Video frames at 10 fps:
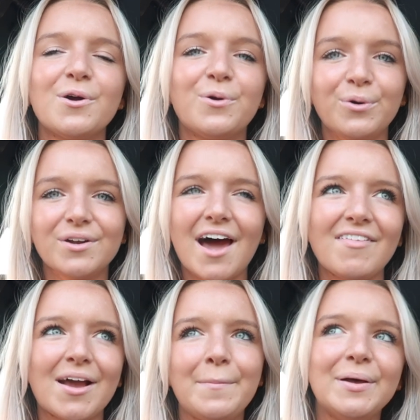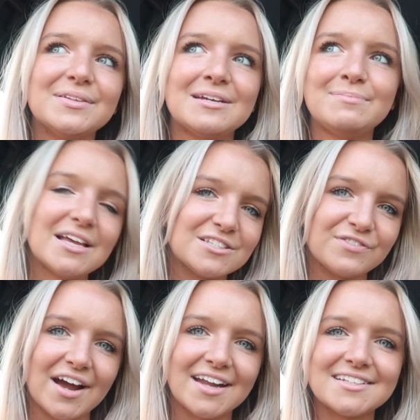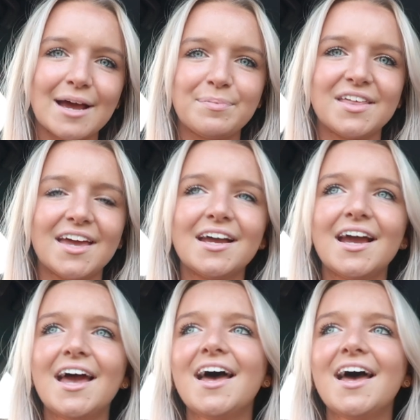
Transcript: cool to have like a built-in best friend type thing.